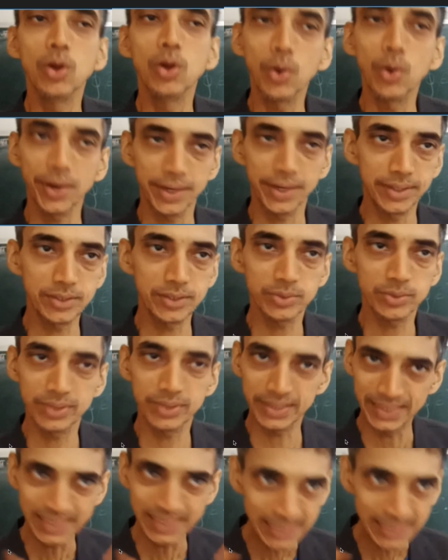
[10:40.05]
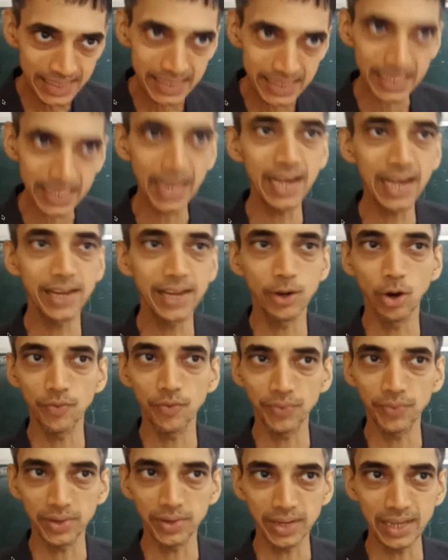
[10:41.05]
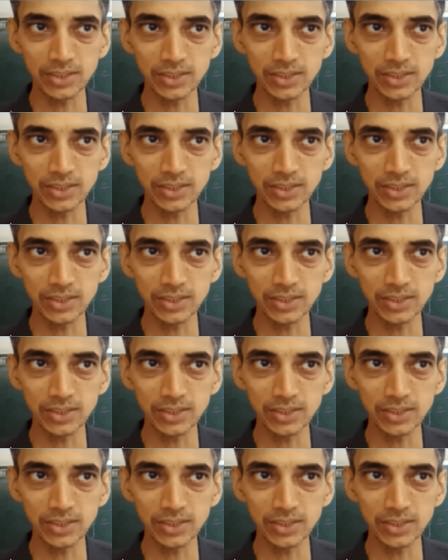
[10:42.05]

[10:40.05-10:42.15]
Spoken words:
go into the detailing of it.